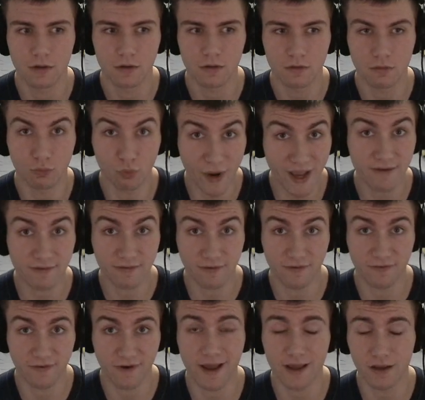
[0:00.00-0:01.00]
wave
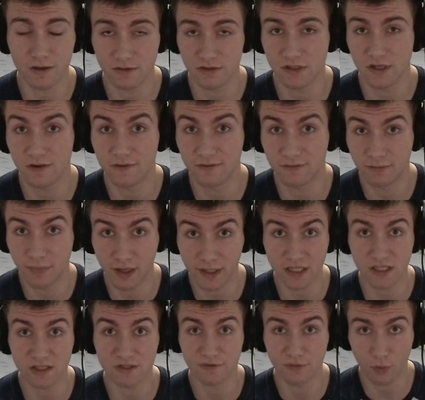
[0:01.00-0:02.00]
files of
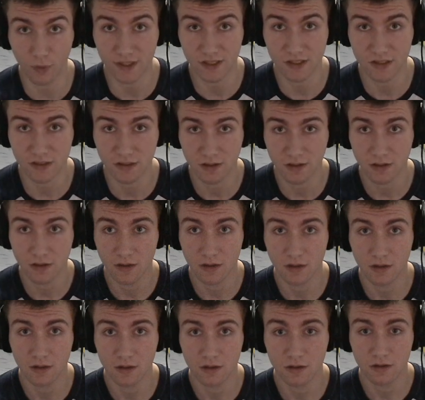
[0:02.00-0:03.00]
Buddy's voice.
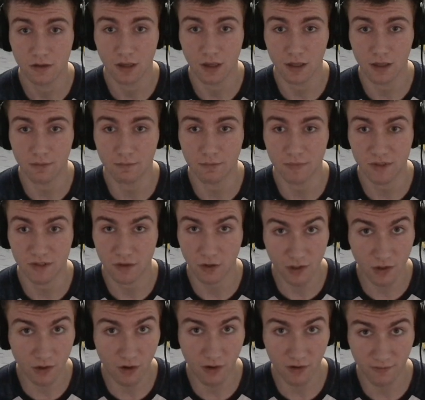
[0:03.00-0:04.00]
Started
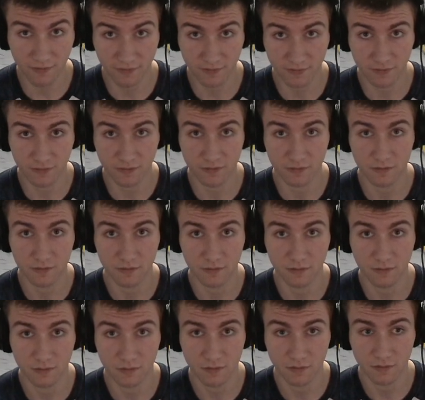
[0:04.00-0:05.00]
off
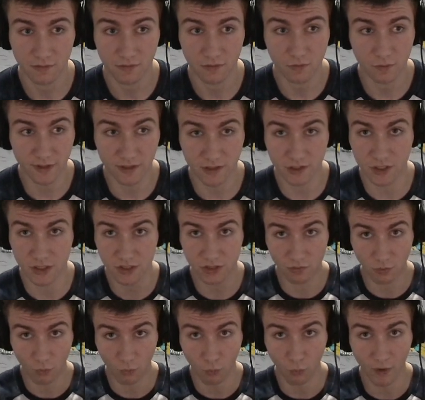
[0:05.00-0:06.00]
with just
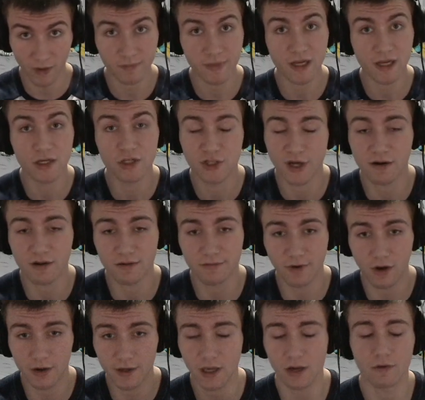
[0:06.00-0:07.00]
one big chunk of
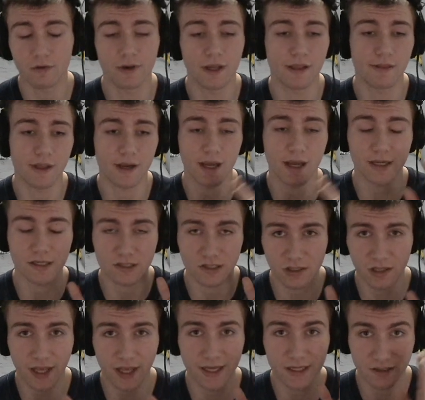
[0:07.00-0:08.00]
audio, and then I
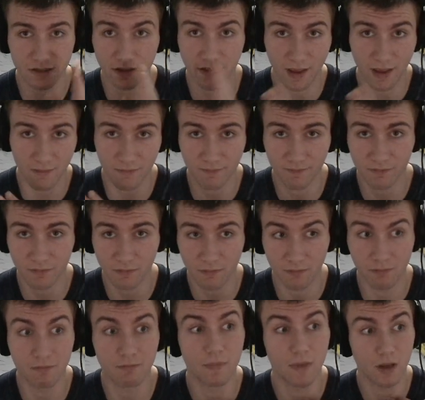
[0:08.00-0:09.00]
sliced them
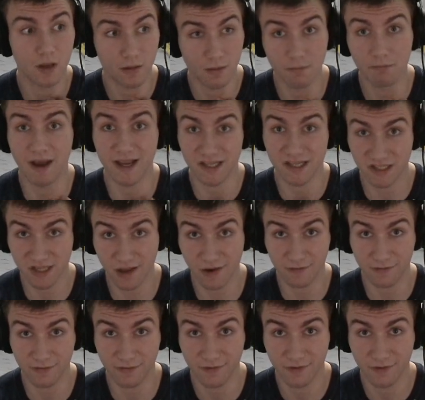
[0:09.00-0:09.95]
myself.